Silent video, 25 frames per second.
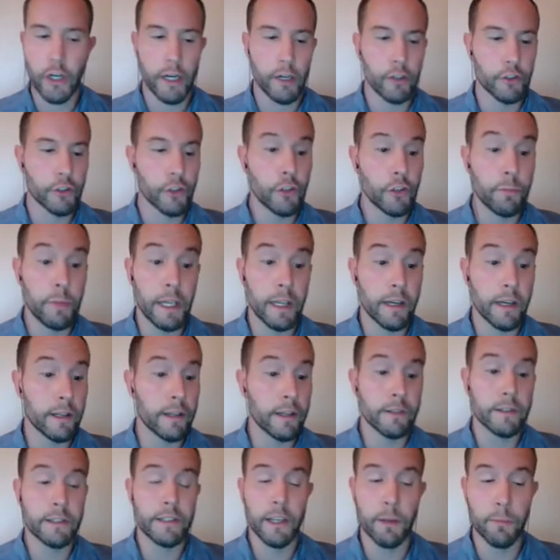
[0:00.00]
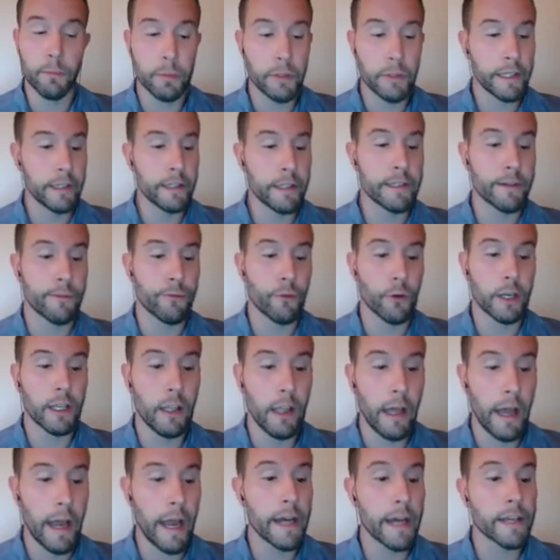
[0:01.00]
child could be in a completely different
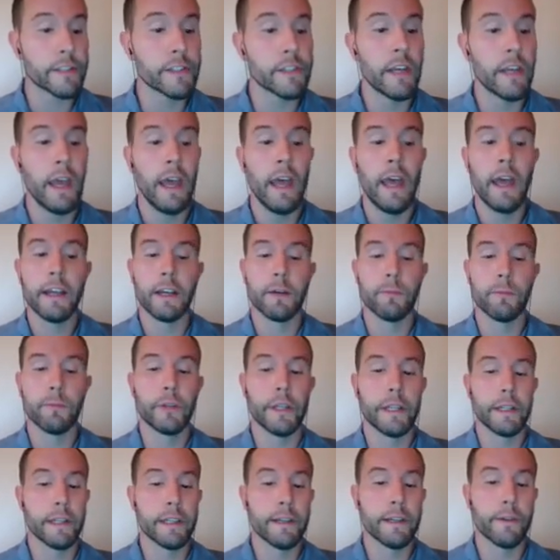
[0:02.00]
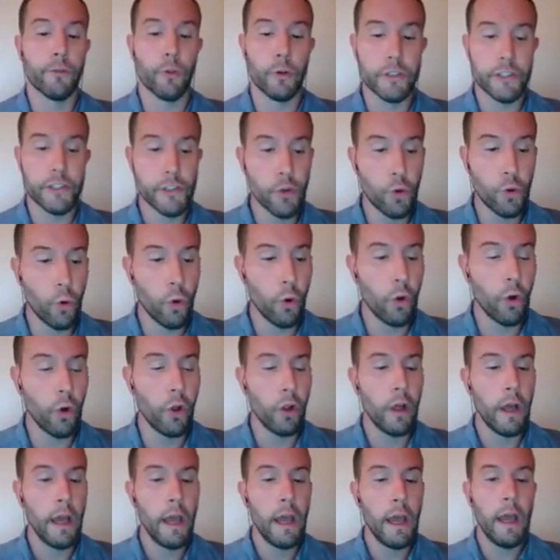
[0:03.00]
class, completely different
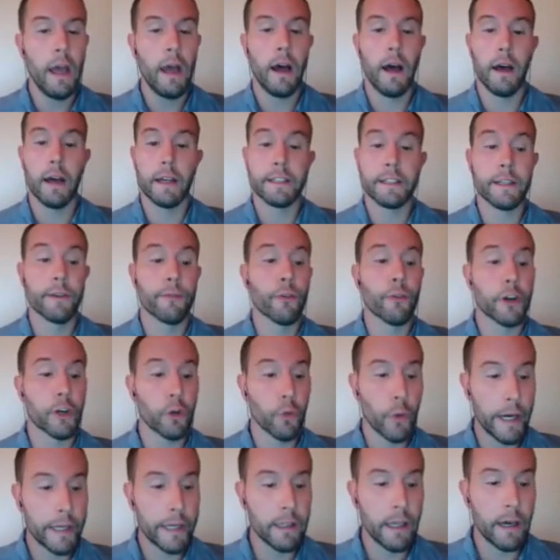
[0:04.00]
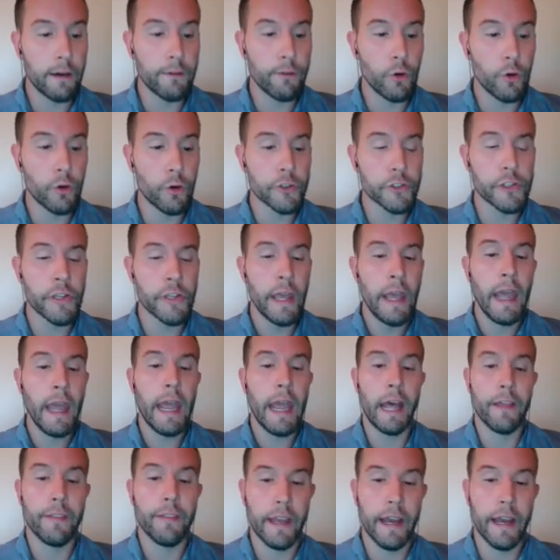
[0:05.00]
school, uh, different grade levels,
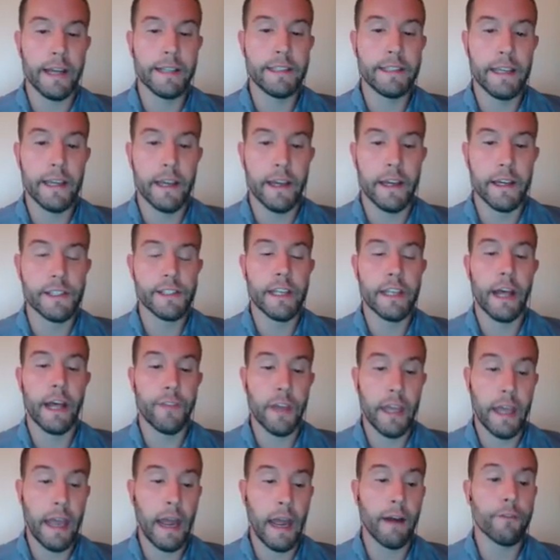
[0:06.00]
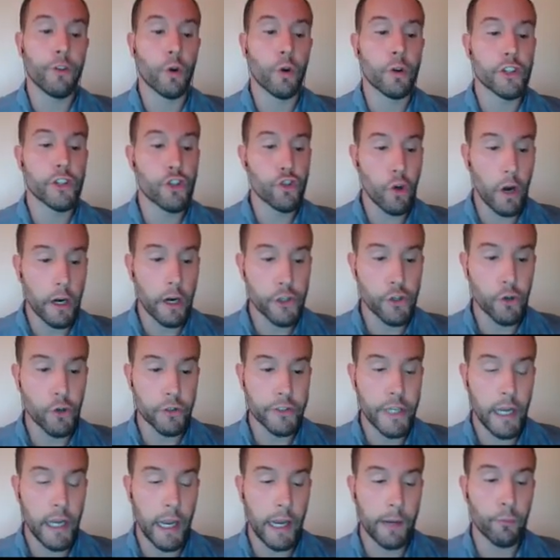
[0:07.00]
and the idea is that they have their
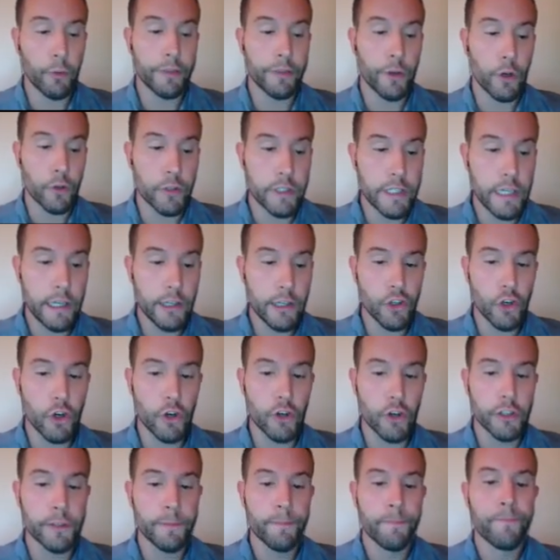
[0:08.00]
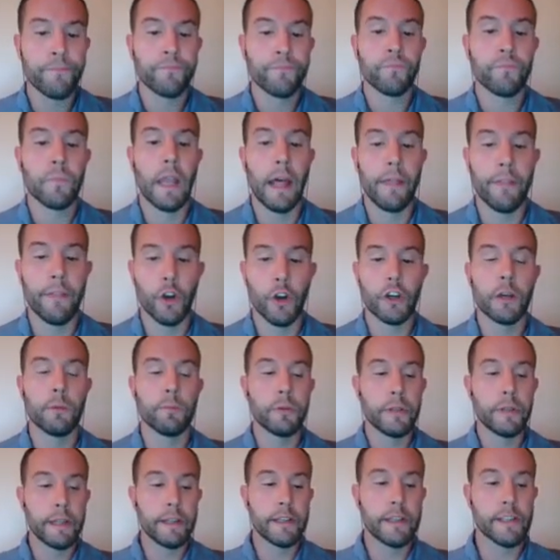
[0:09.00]
instructional time with their teachers and they're
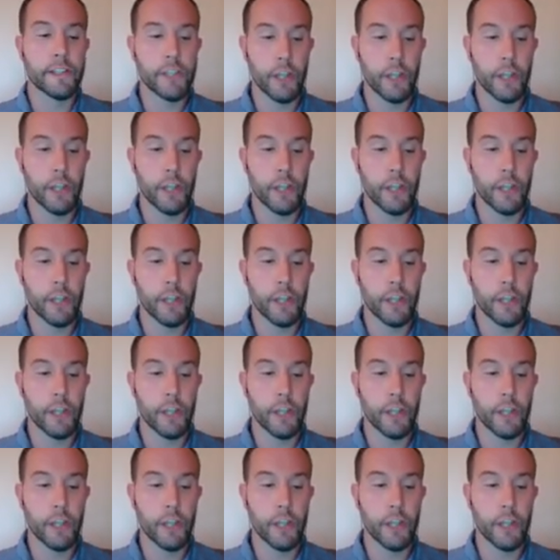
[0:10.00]
completely